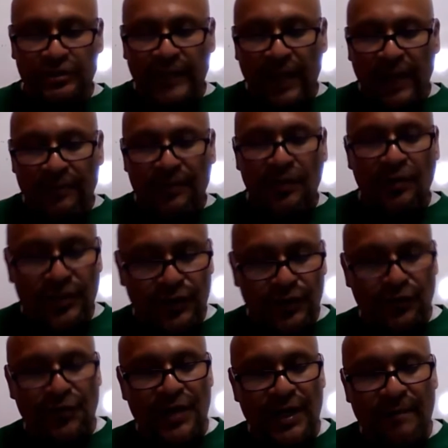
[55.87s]
Today we're going
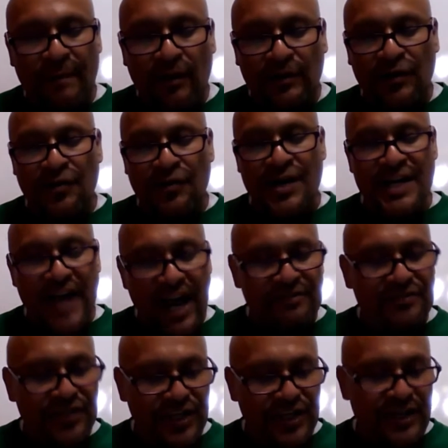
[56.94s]
to read about green
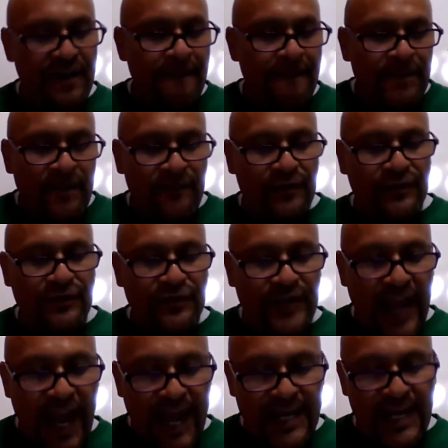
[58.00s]
energy for
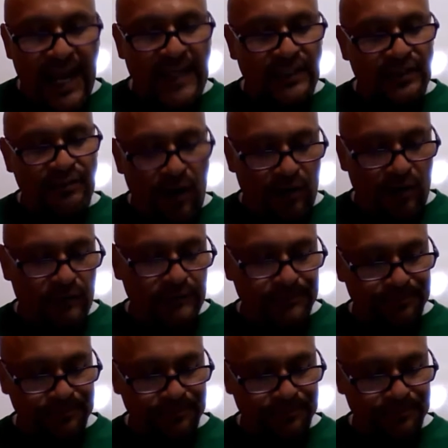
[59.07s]
today and tomorrow.